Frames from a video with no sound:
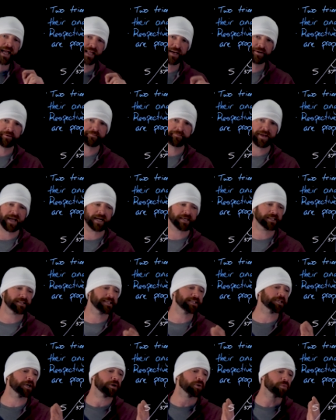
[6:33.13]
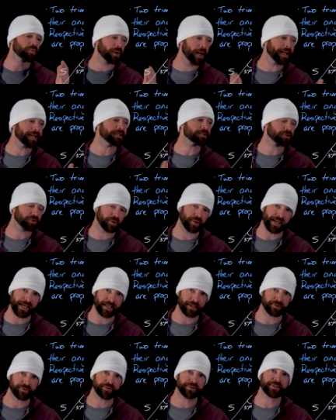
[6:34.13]
And in fact, these are right
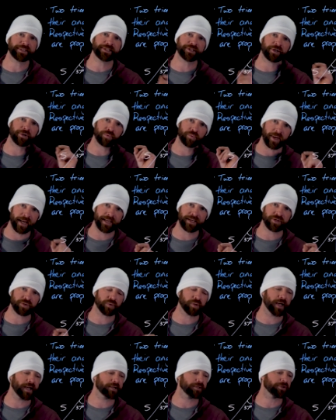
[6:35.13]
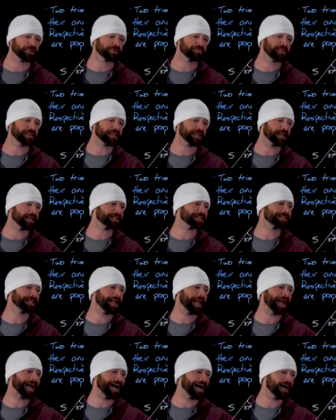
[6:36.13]
triangles. These are right triangles because they
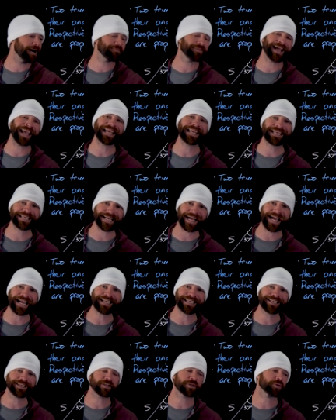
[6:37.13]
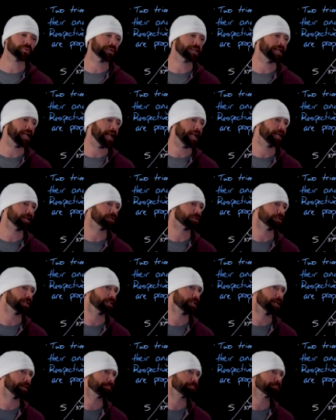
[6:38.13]
have a 90 degree angle
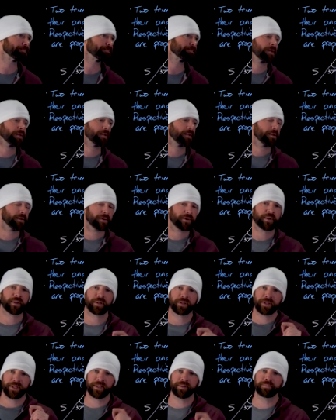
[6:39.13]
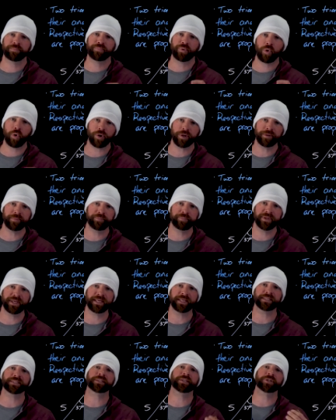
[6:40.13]
in them. The important
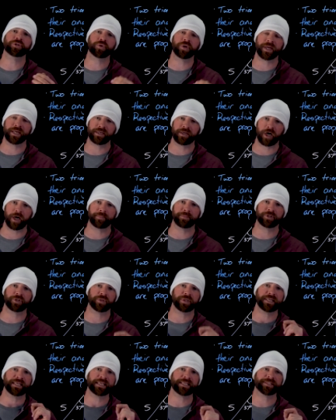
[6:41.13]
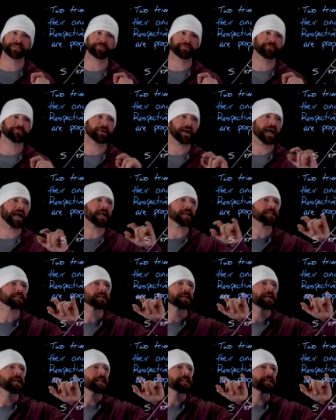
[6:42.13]
piece to trigonometry is the fact
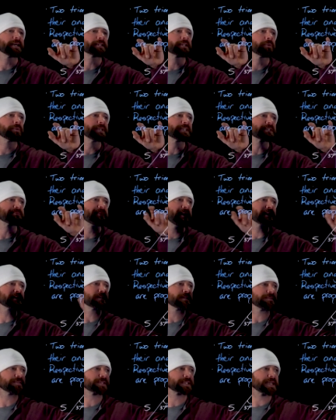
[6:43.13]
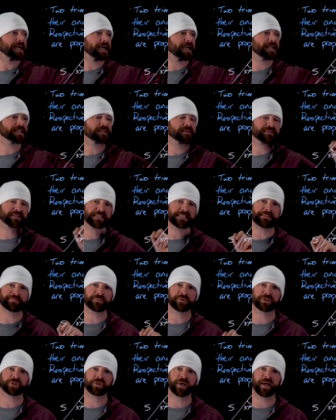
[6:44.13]
that the respective sides of
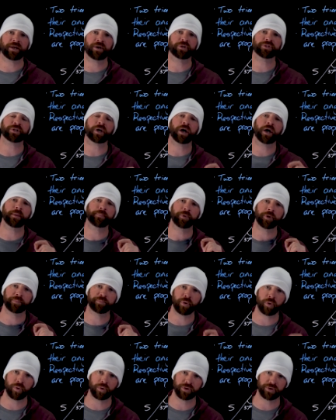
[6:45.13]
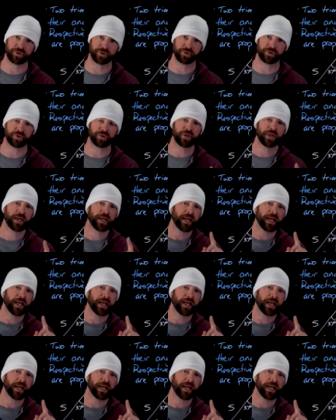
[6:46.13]
similar triangles are proportional.